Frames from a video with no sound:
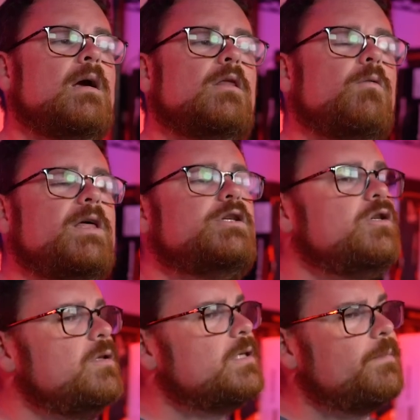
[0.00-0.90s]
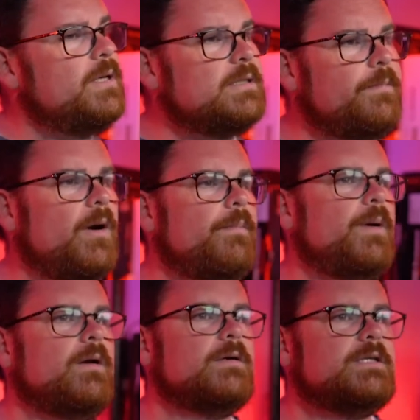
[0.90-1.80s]
The way that you do this on PC Part
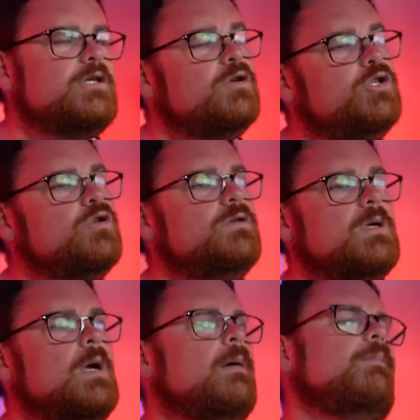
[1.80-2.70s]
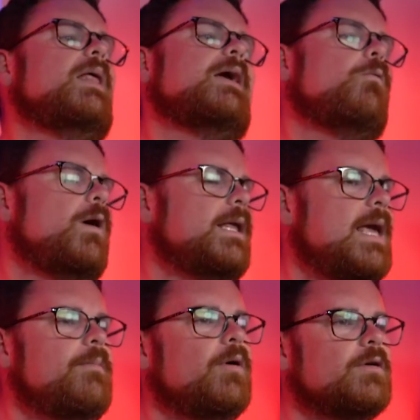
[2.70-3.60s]
Picker is that you choose like a
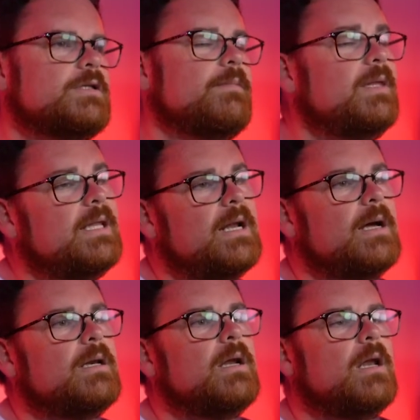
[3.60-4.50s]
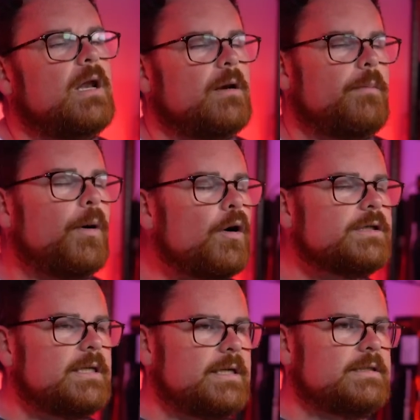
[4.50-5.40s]
1K build or something that another person has